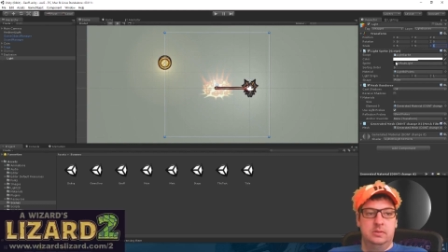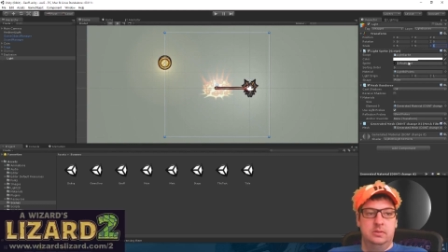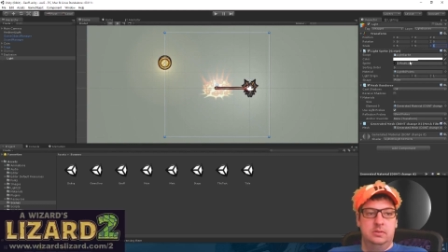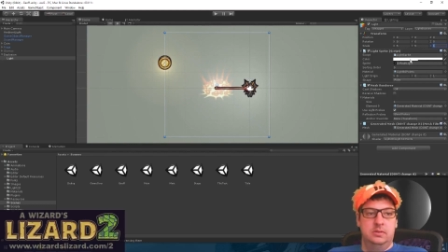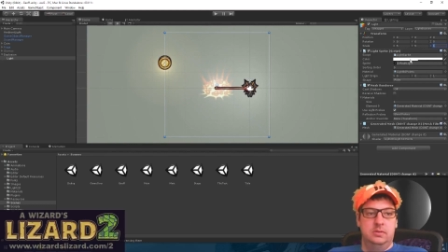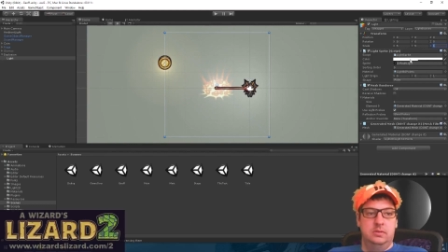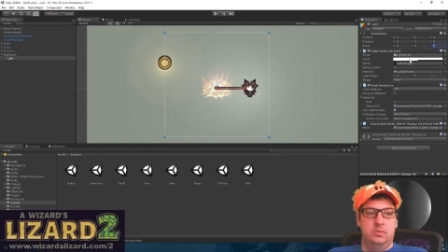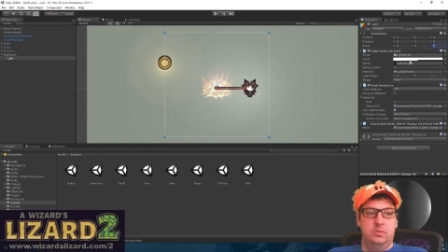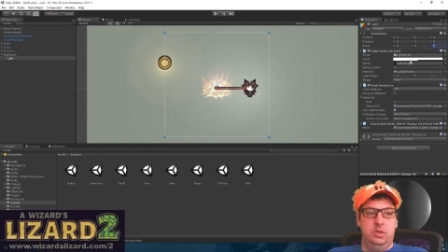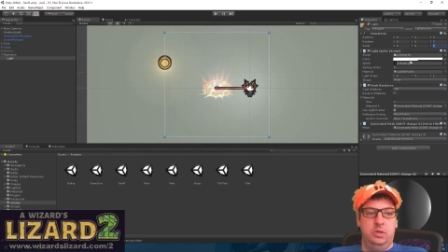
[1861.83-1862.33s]

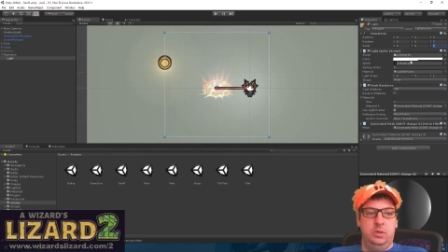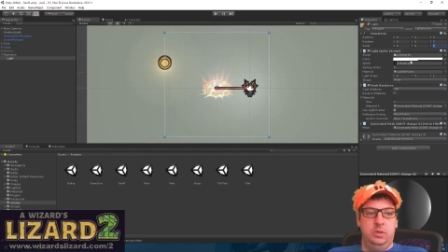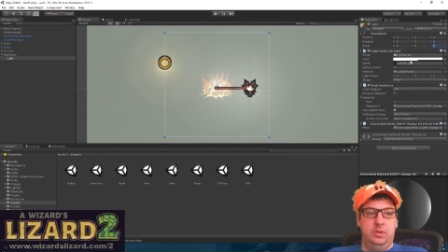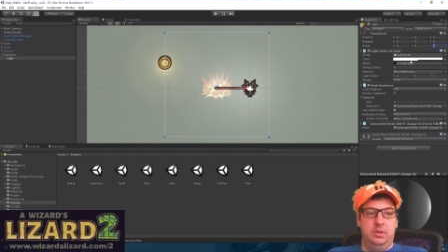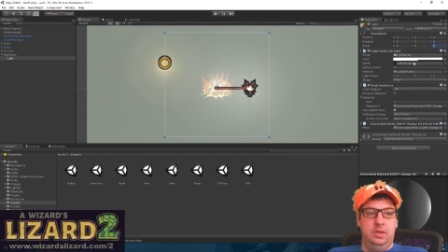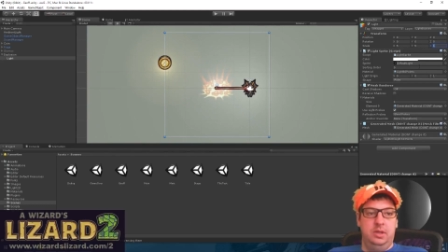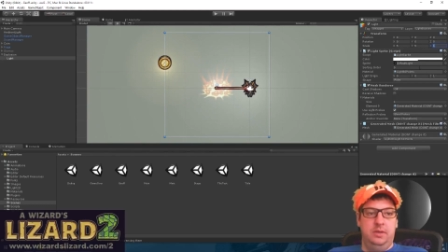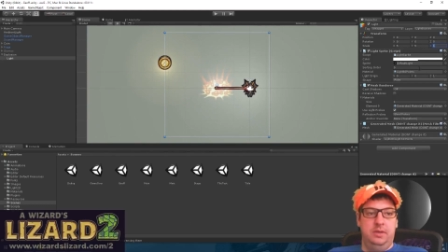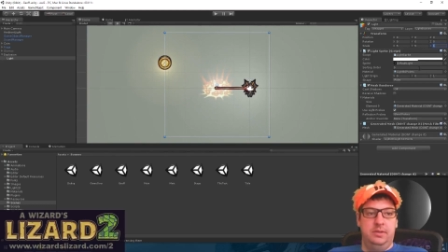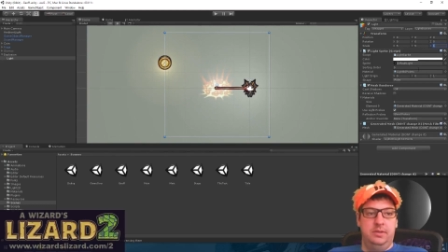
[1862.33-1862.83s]
what you would
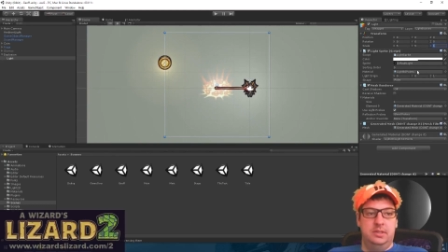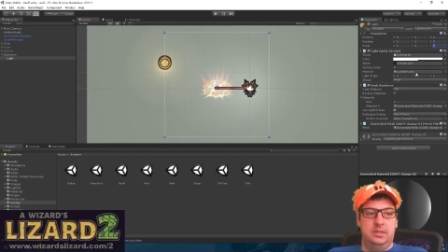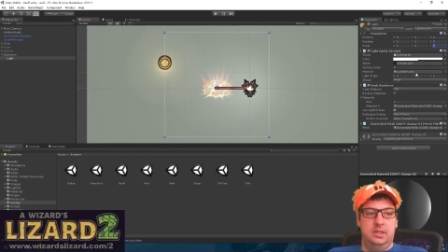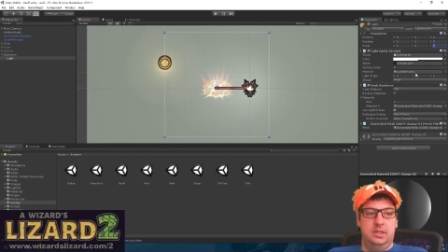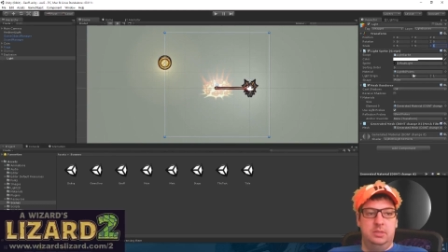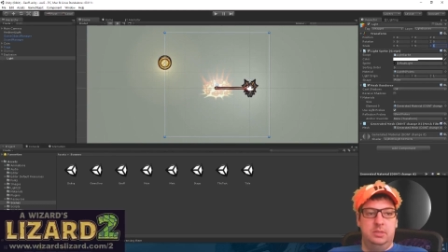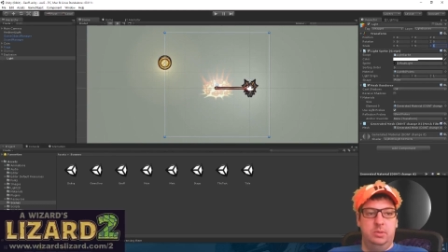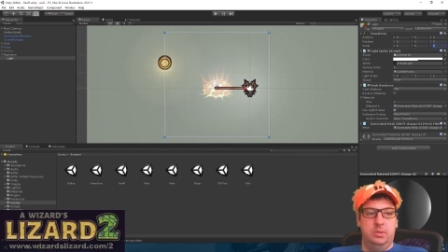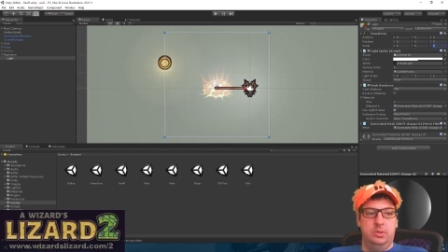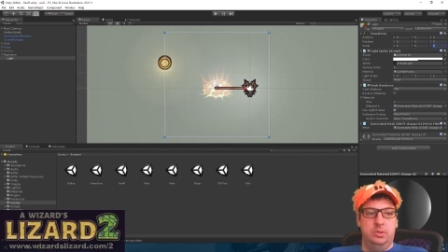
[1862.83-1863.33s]
think of as an
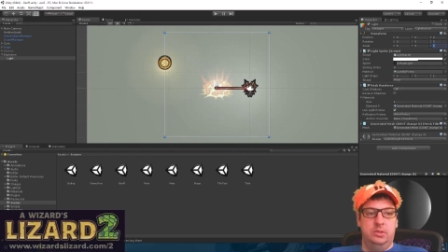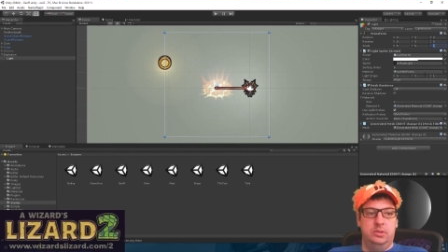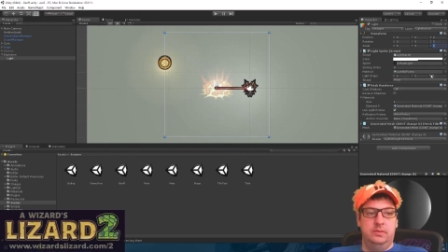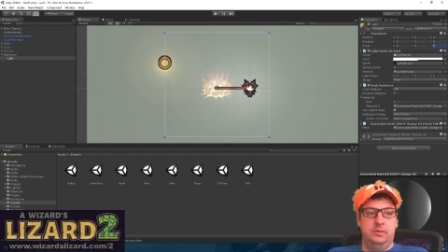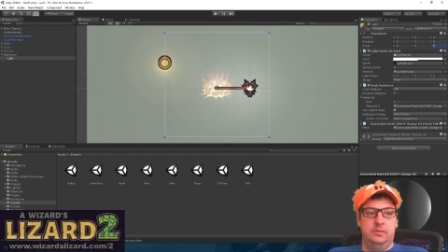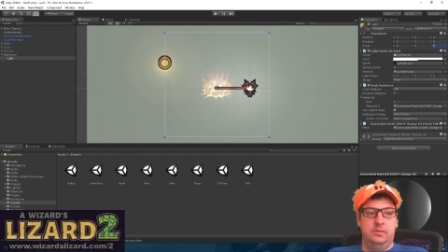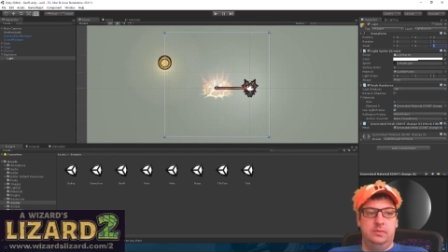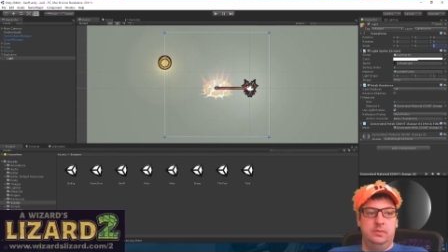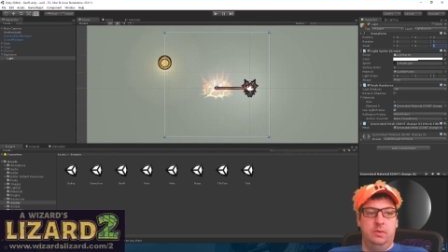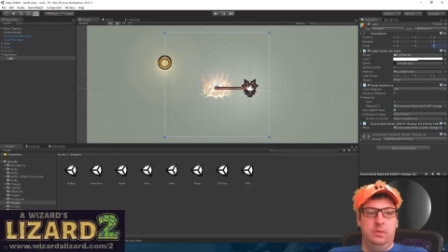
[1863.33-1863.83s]
explosion,
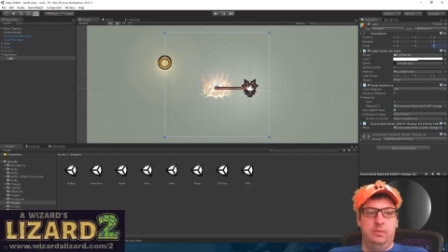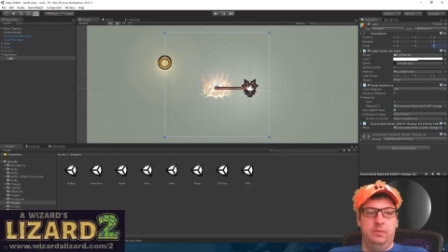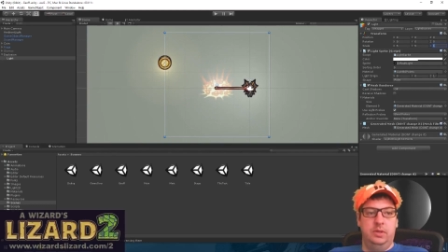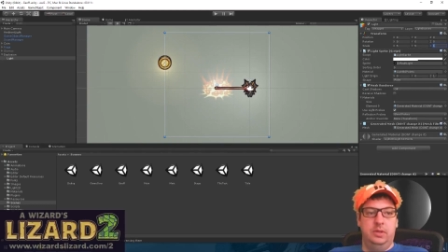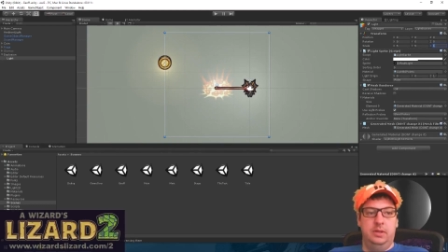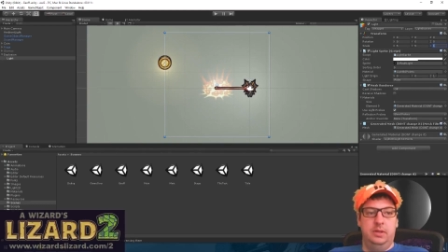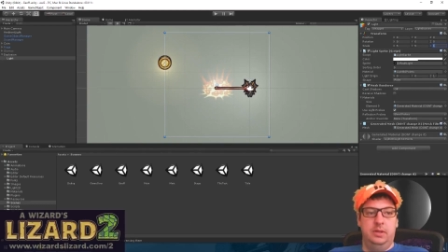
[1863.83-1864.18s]
hopefully.